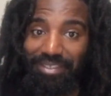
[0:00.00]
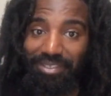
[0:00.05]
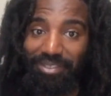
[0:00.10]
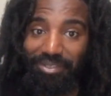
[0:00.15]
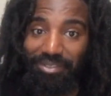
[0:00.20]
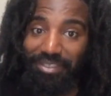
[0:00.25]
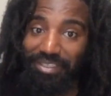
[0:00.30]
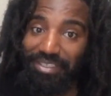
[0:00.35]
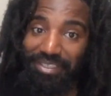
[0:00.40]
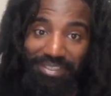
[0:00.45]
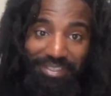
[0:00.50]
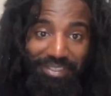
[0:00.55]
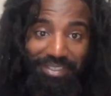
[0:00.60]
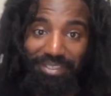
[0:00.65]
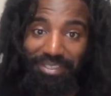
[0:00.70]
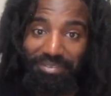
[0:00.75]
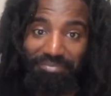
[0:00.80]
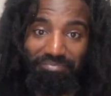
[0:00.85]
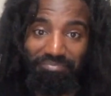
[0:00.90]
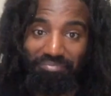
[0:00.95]
so this
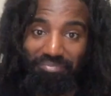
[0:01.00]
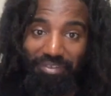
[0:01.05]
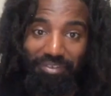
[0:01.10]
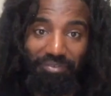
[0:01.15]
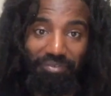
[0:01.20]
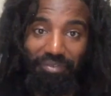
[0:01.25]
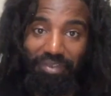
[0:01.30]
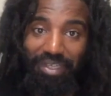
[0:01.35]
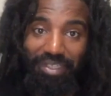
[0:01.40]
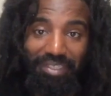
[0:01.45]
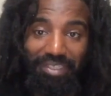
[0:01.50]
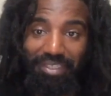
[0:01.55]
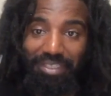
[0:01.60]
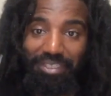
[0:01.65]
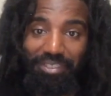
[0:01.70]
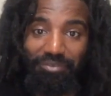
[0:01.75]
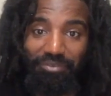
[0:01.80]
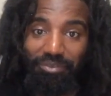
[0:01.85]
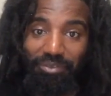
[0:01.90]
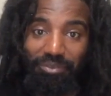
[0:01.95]
is affecting
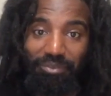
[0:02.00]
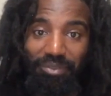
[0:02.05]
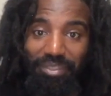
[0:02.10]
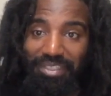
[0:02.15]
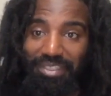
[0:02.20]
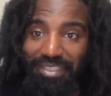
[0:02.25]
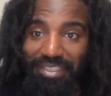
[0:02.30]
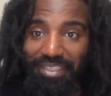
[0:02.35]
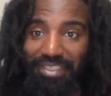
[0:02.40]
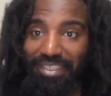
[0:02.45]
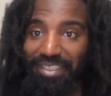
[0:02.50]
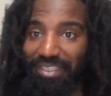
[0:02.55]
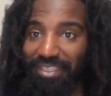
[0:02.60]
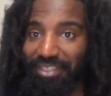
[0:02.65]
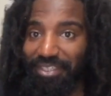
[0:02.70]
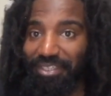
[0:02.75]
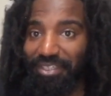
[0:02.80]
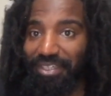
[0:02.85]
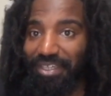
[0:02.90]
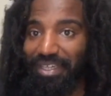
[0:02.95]
us for the rest of the
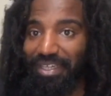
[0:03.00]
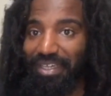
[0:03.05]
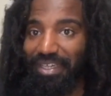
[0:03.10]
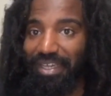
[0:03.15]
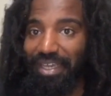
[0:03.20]
year,